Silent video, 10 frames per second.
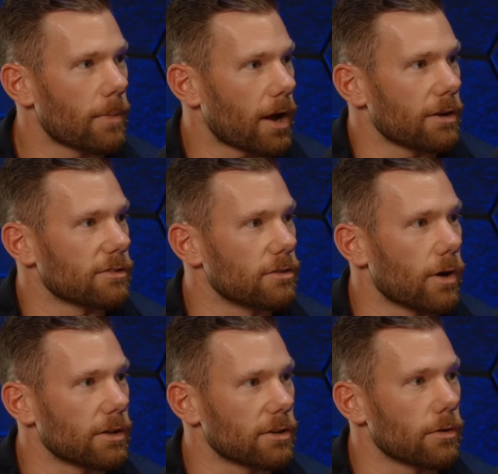I'm like, I just knew
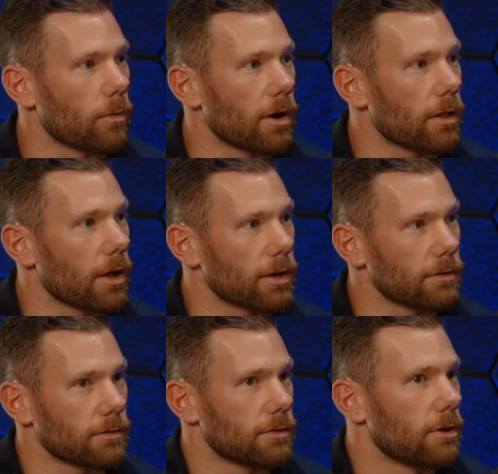I didn't want to
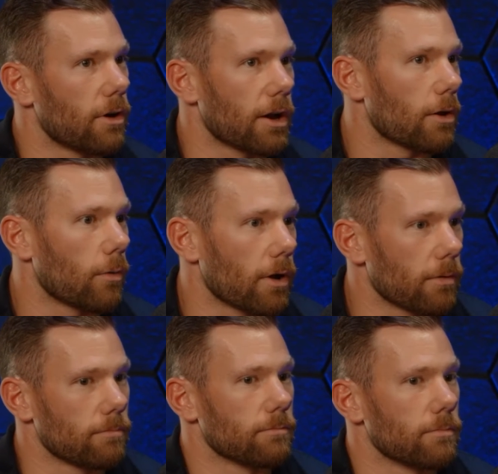I didn't want
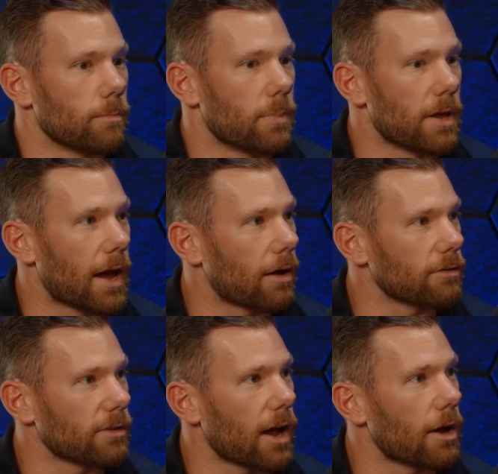to be
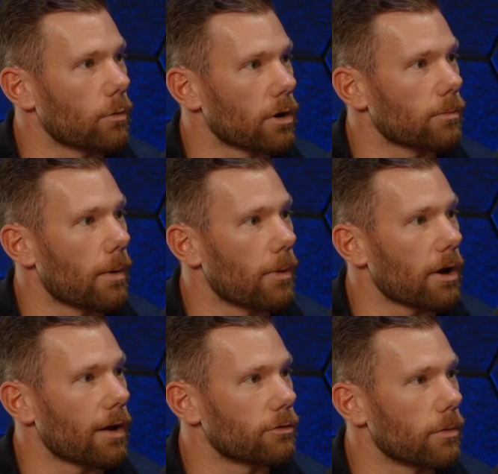outside working my
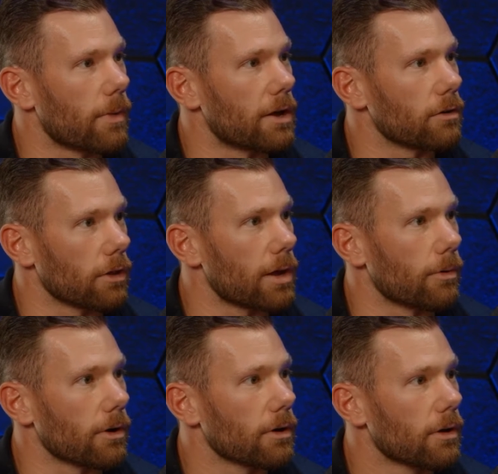butt off doing manual
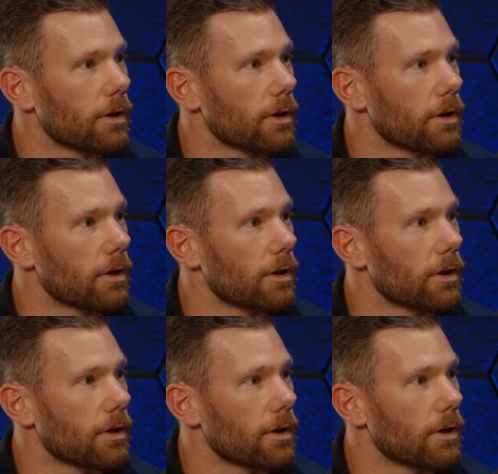labor.